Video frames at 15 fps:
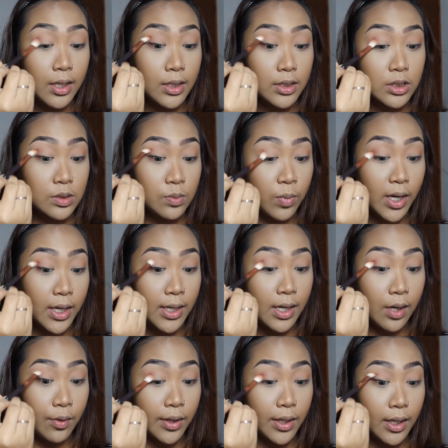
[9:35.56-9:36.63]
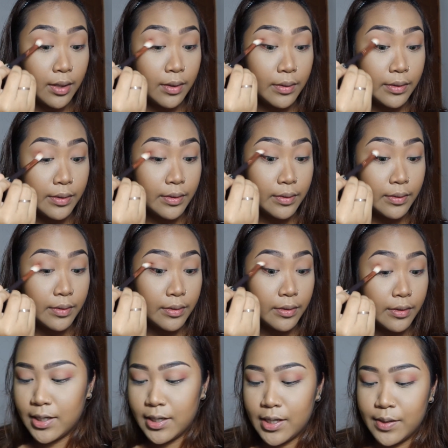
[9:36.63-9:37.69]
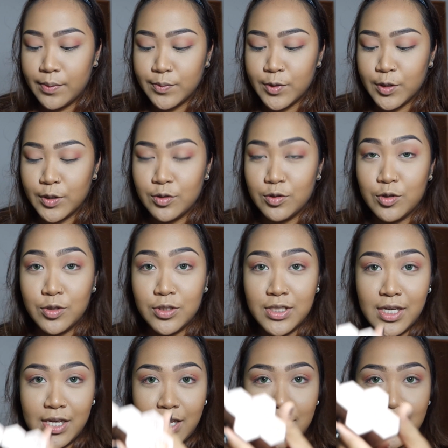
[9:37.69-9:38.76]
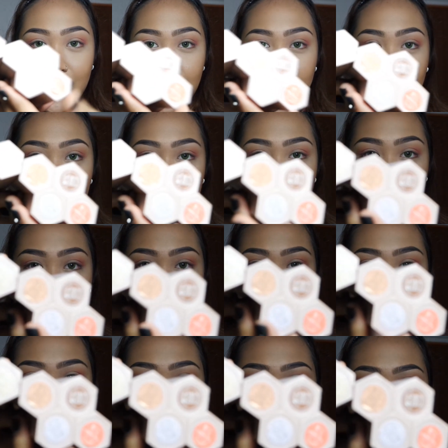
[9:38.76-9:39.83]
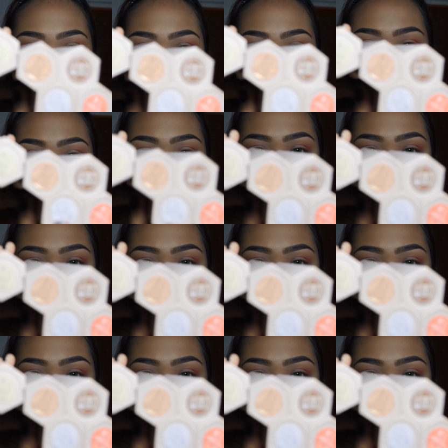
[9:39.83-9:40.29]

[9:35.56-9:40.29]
and then just blend it out. I am going to take the shade